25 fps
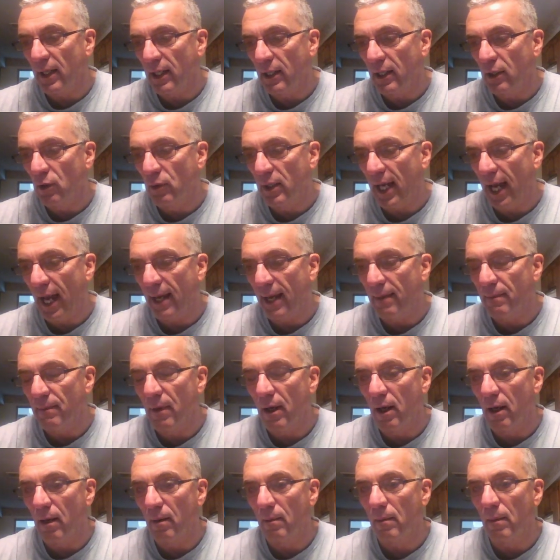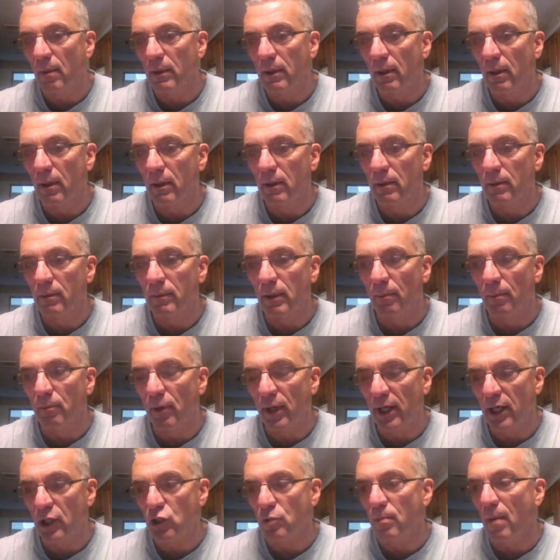The UK um, the the
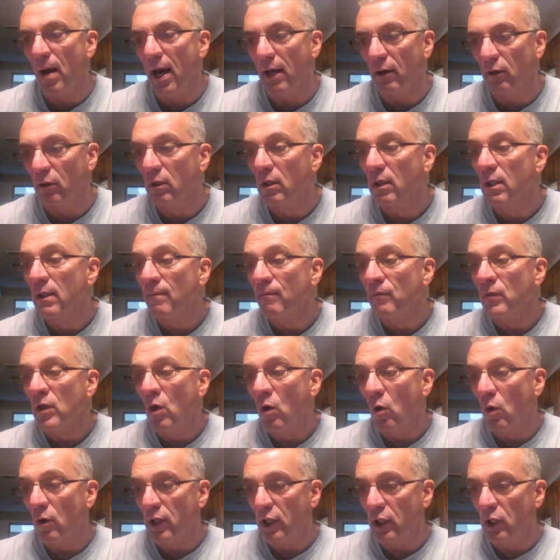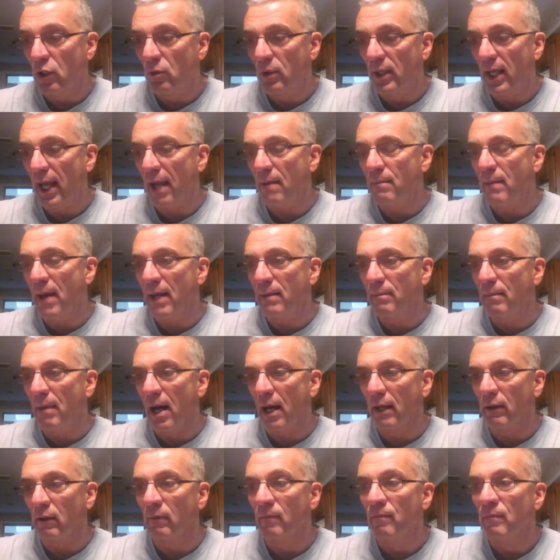British model or the UK Met
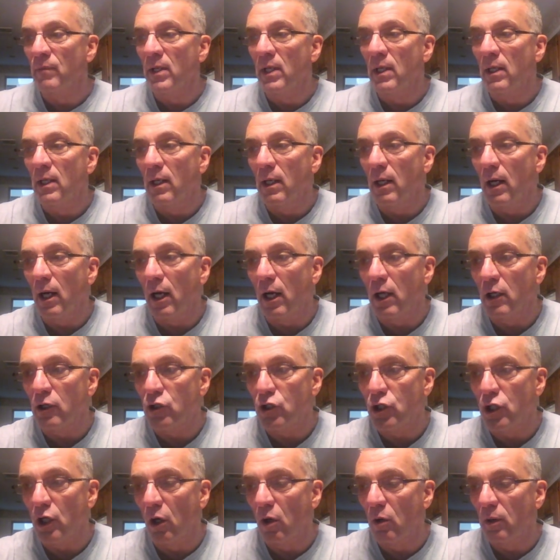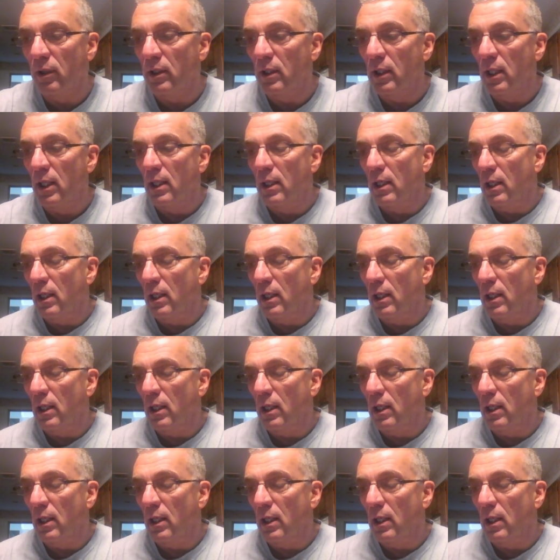model uh, showed.